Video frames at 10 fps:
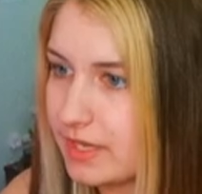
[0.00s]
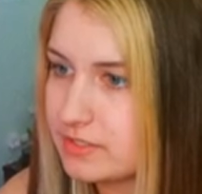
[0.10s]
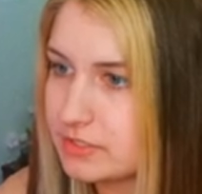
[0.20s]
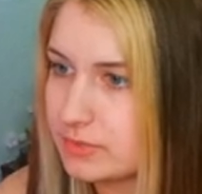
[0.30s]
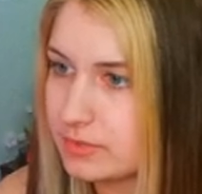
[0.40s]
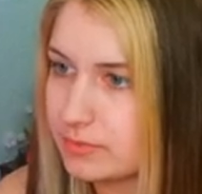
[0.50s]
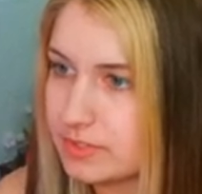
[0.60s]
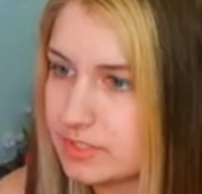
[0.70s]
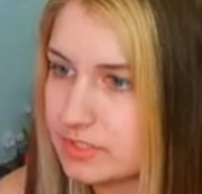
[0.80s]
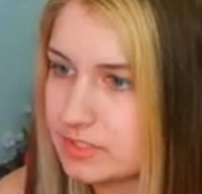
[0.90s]
so it
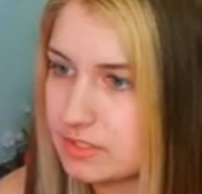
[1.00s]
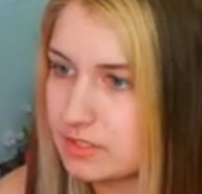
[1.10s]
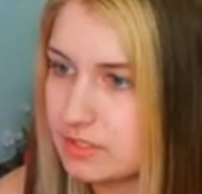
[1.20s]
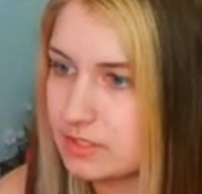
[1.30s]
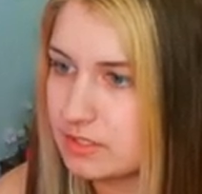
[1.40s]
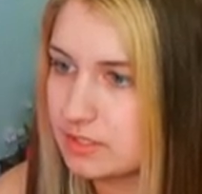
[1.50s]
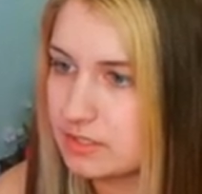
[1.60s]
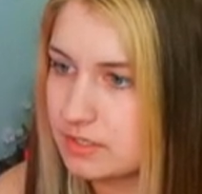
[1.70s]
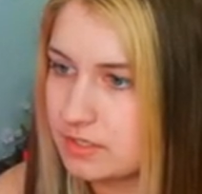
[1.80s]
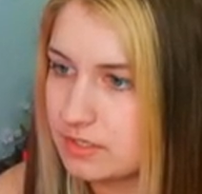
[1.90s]
was
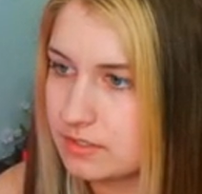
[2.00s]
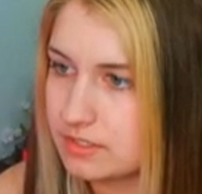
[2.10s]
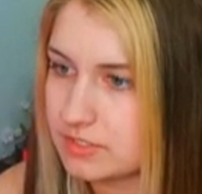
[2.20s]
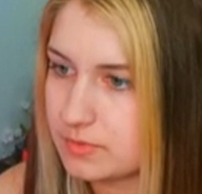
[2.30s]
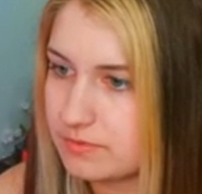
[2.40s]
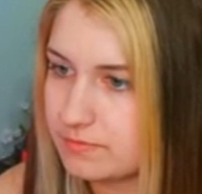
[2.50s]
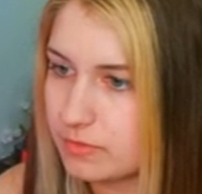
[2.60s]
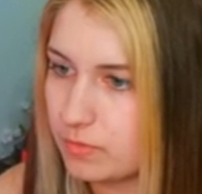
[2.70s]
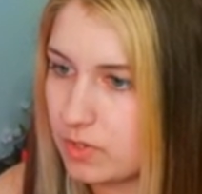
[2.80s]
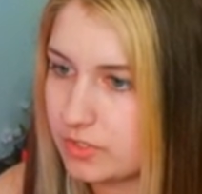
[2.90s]
this one for
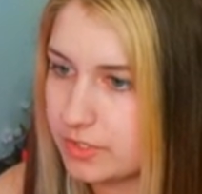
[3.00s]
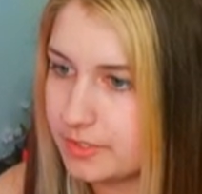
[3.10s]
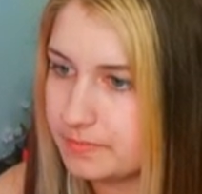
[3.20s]
water.